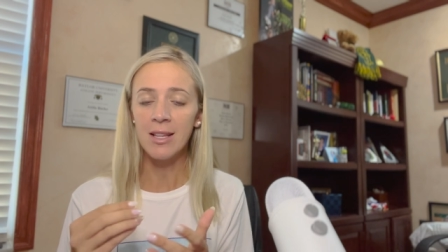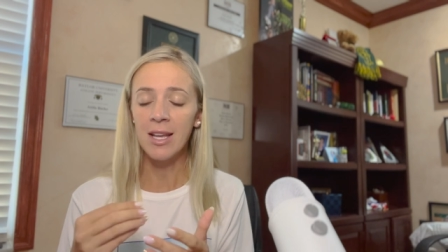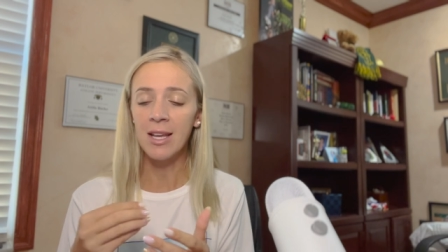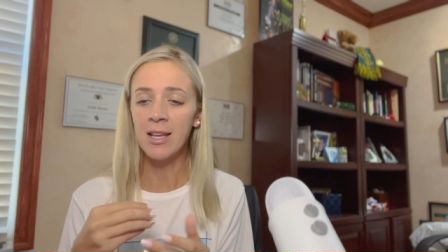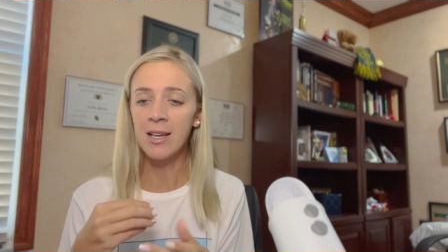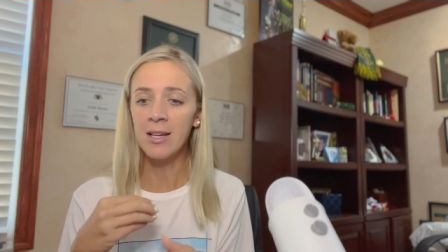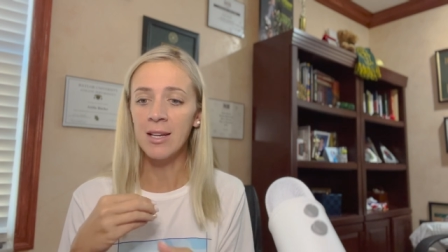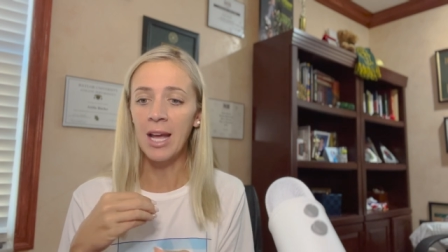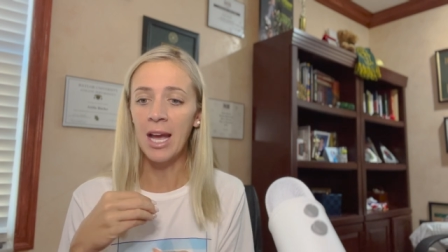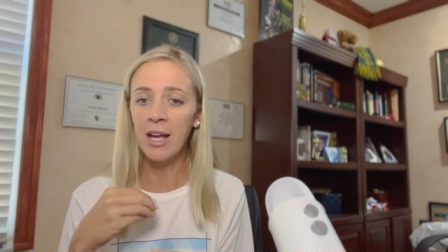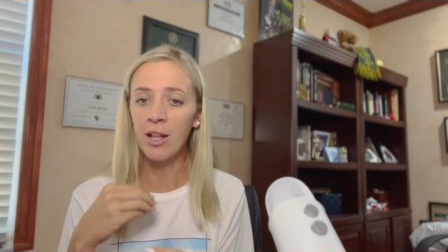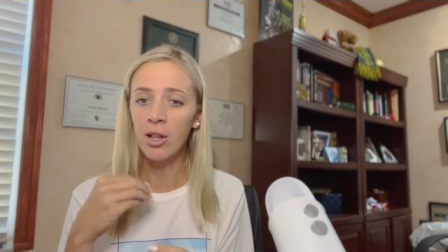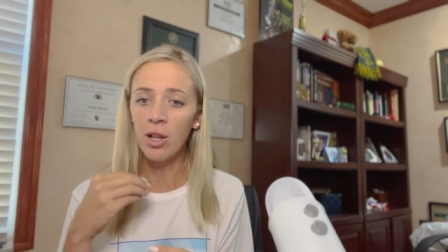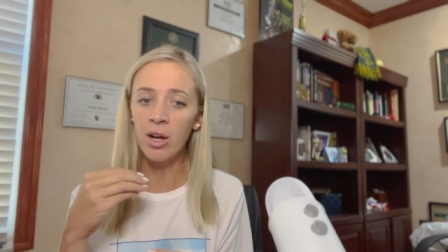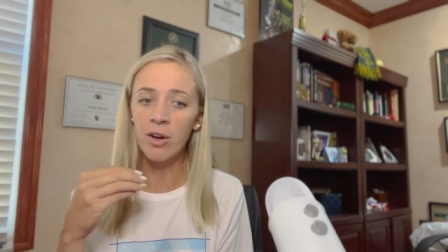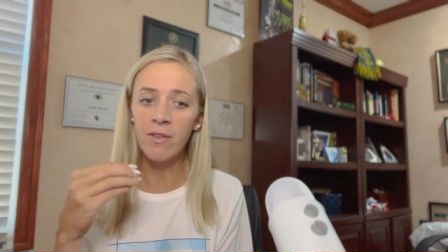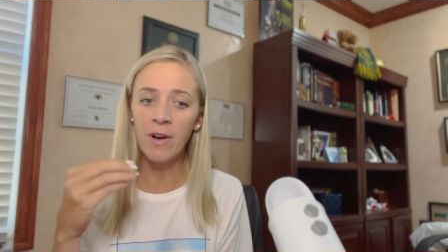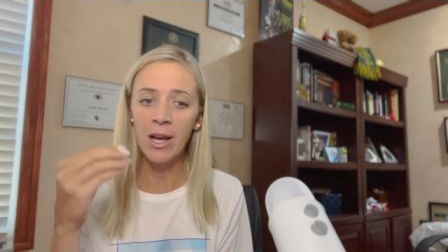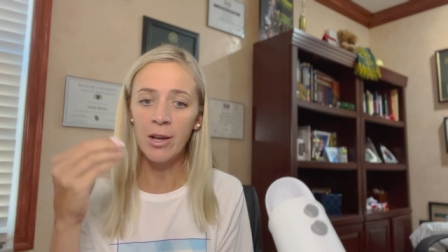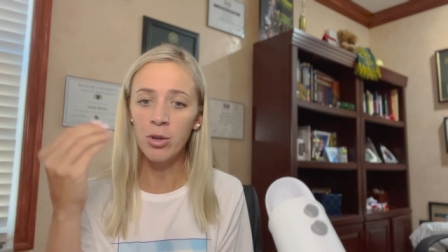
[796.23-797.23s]
And then I
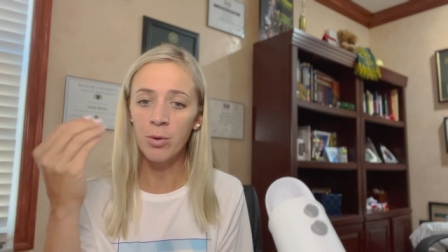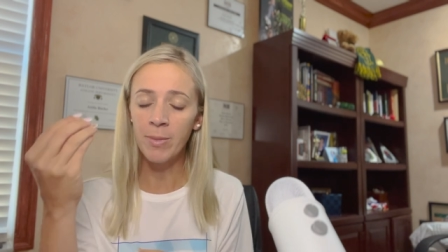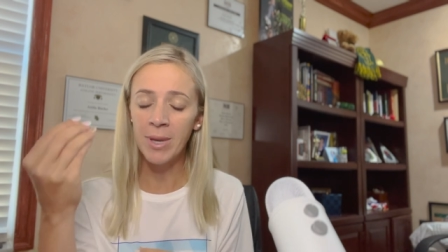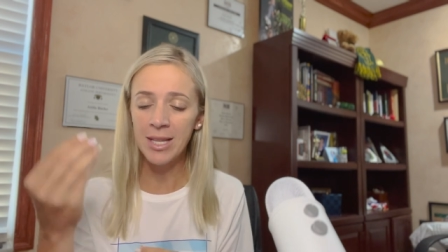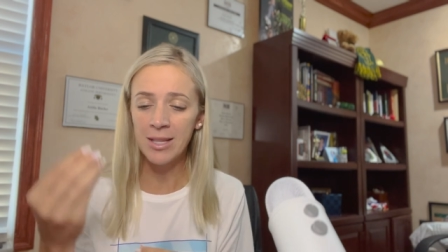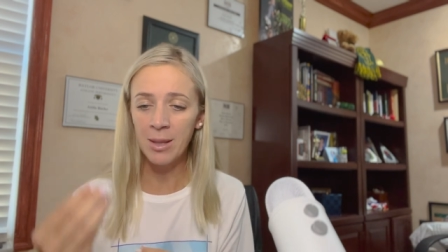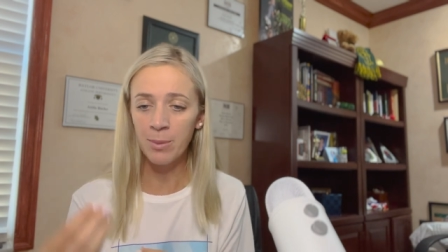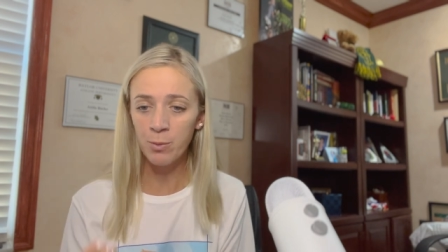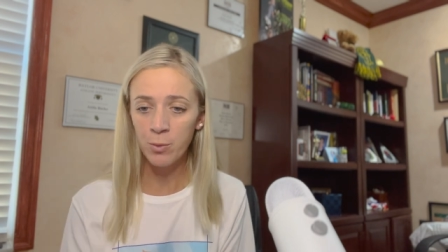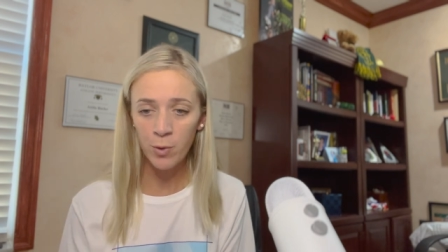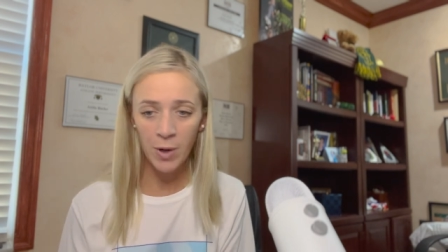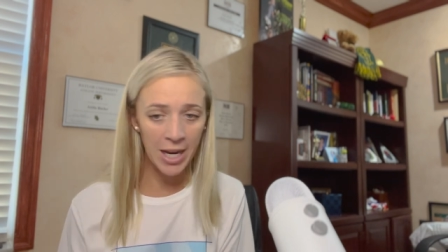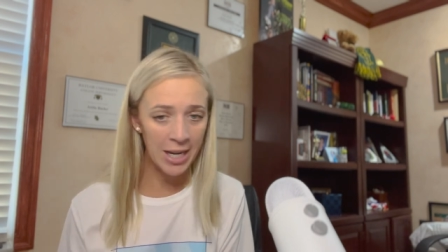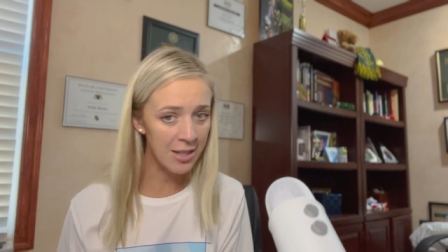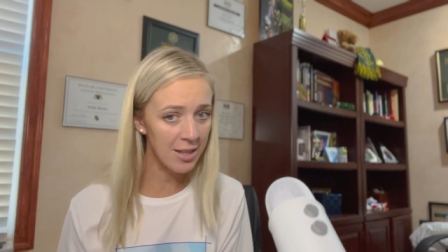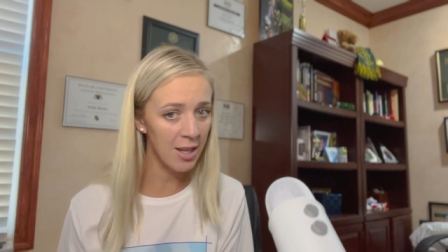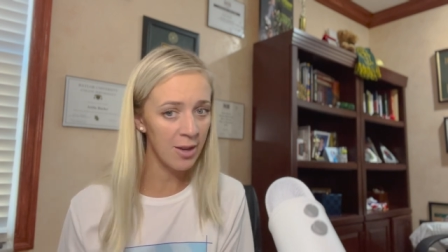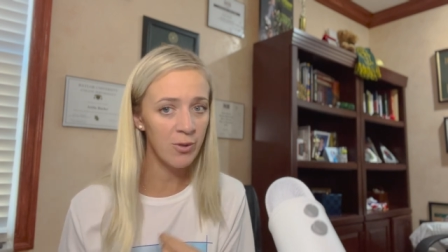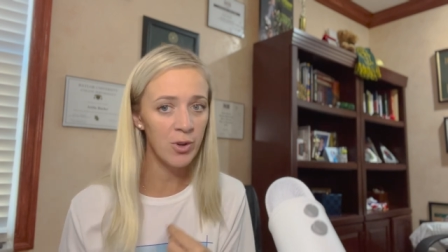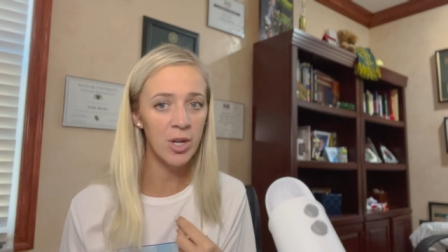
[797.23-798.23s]
love how you make them
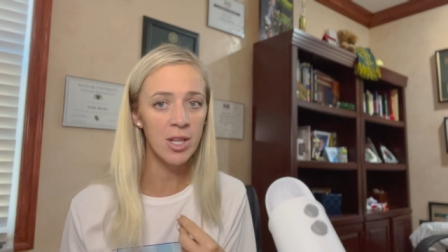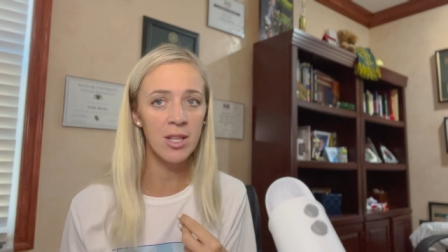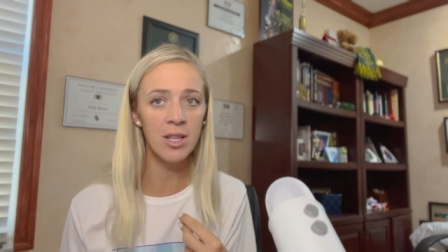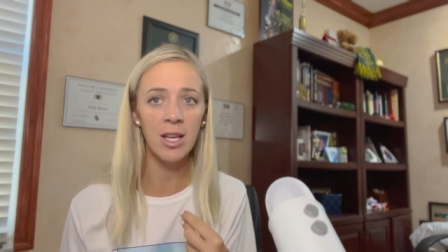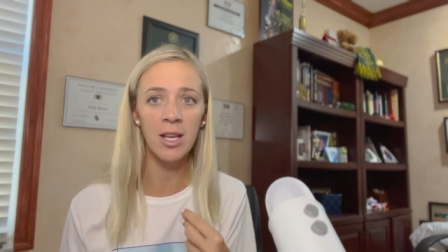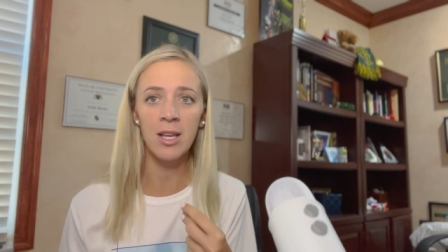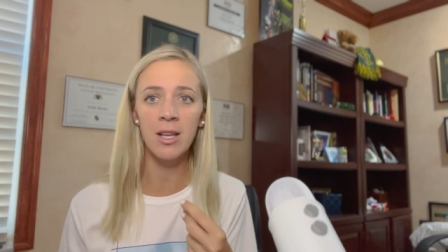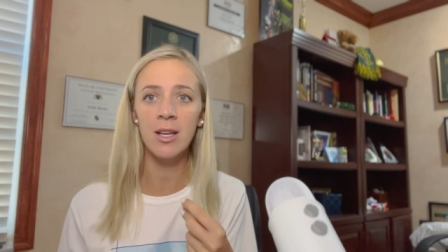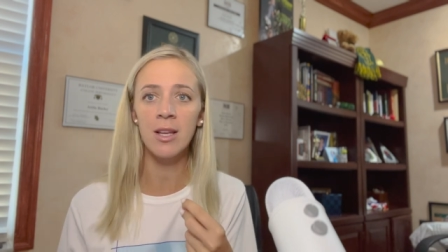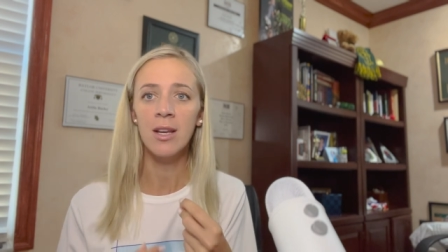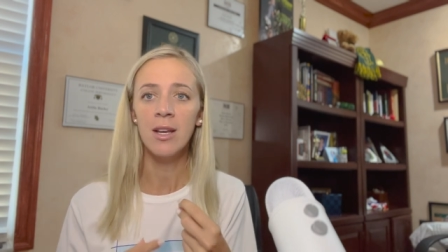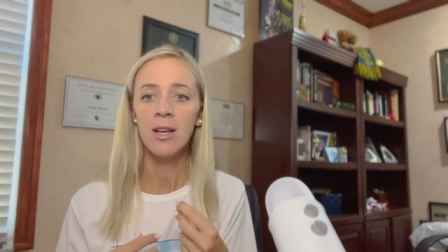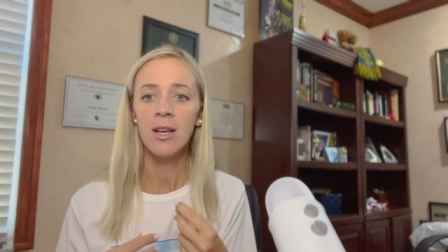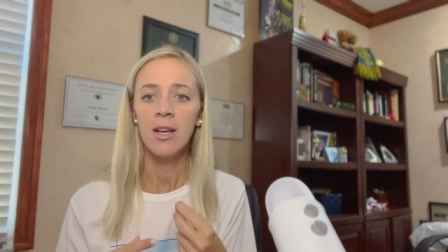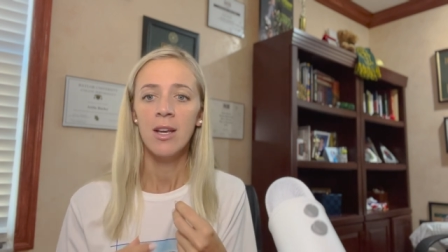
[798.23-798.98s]
write everything.